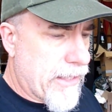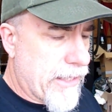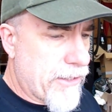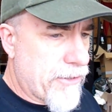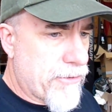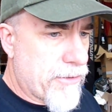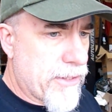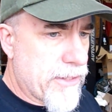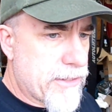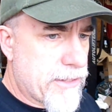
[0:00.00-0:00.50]
I
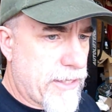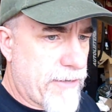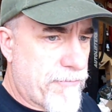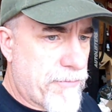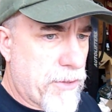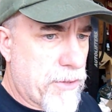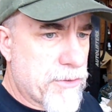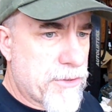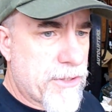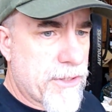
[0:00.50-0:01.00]
know that I
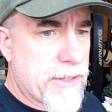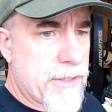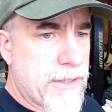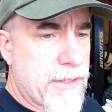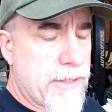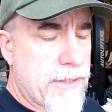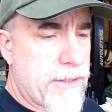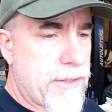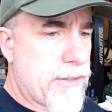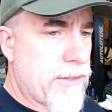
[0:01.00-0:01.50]

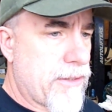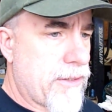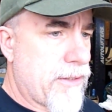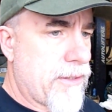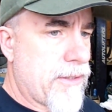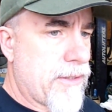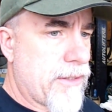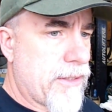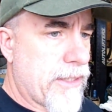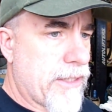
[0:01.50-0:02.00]
posted,
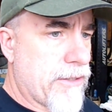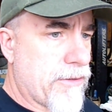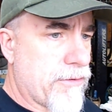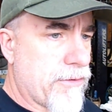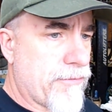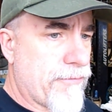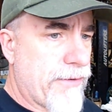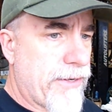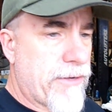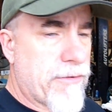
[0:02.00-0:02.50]

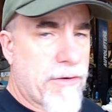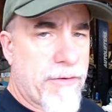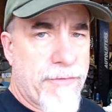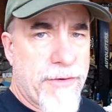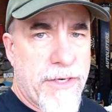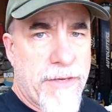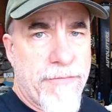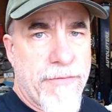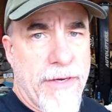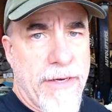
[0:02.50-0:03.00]
the video on
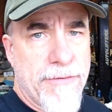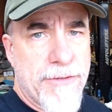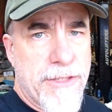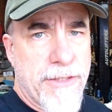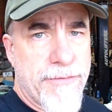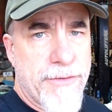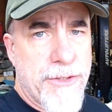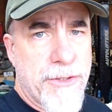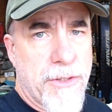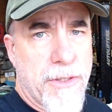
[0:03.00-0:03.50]
55
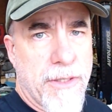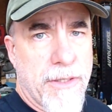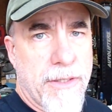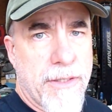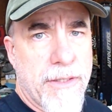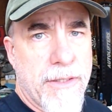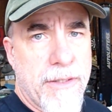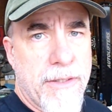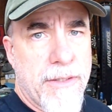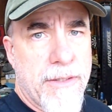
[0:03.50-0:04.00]
Chevy
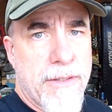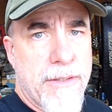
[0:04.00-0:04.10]
truck,